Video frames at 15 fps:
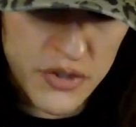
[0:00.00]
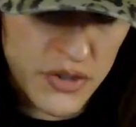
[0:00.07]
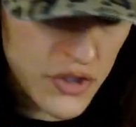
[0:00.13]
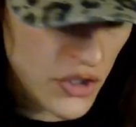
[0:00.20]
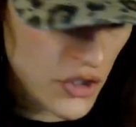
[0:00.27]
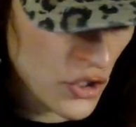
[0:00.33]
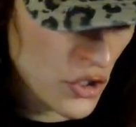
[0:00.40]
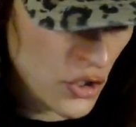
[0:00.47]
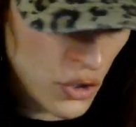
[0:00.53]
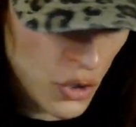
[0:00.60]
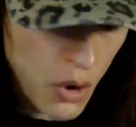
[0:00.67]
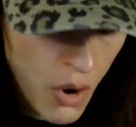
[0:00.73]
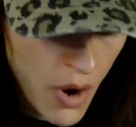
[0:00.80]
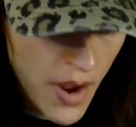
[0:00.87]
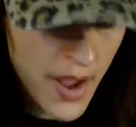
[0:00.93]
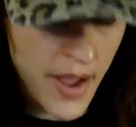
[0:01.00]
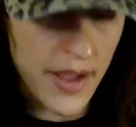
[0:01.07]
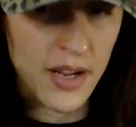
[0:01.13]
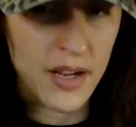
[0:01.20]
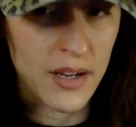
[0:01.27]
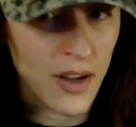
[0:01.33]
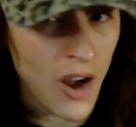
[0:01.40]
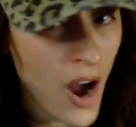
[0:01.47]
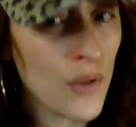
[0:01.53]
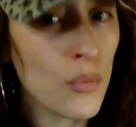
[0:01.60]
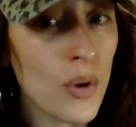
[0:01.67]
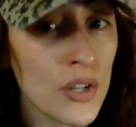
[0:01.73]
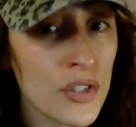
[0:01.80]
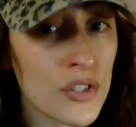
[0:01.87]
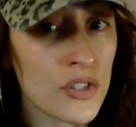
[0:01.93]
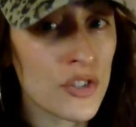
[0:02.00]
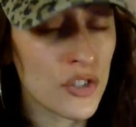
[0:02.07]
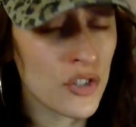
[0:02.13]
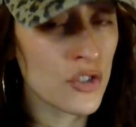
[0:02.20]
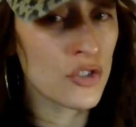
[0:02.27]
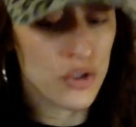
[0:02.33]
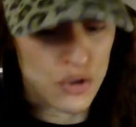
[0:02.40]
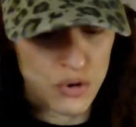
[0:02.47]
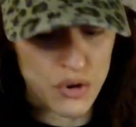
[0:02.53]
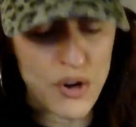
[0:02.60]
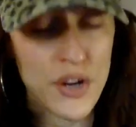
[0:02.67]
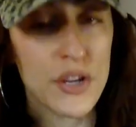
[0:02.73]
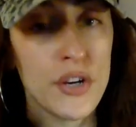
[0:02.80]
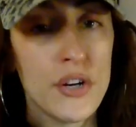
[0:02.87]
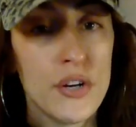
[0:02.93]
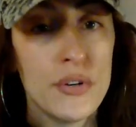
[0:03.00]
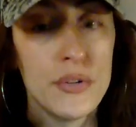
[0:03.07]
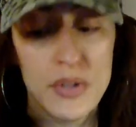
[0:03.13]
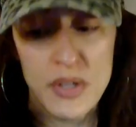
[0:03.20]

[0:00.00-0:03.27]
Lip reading: Destroy. God wants to destroy you.